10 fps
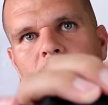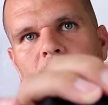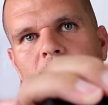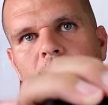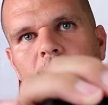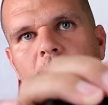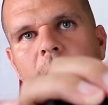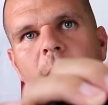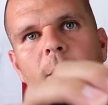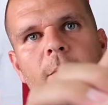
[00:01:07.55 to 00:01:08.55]
But
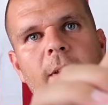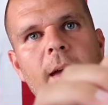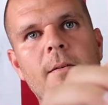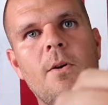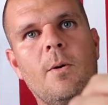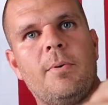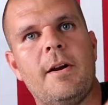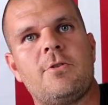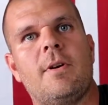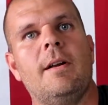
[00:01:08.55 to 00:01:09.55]
I almost had no
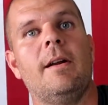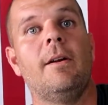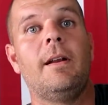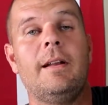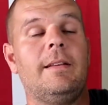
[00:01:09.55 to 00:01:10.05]
pressure on there and it